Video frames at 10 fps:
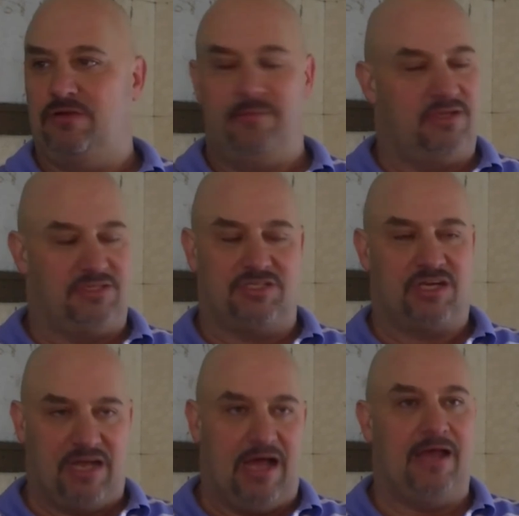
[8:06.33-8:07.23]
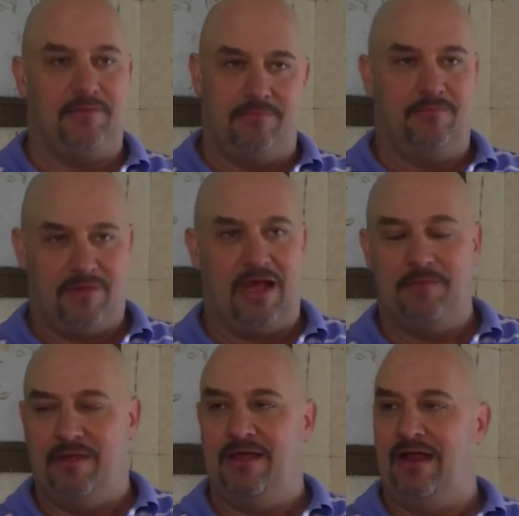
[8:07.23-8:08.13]
I mean, such a kind
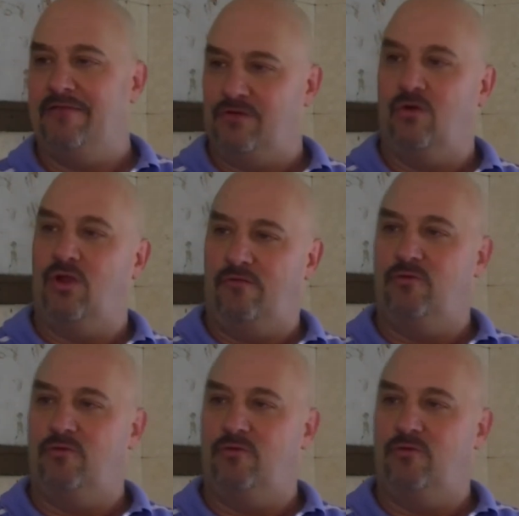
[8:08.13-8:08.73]
man Ivan Koloff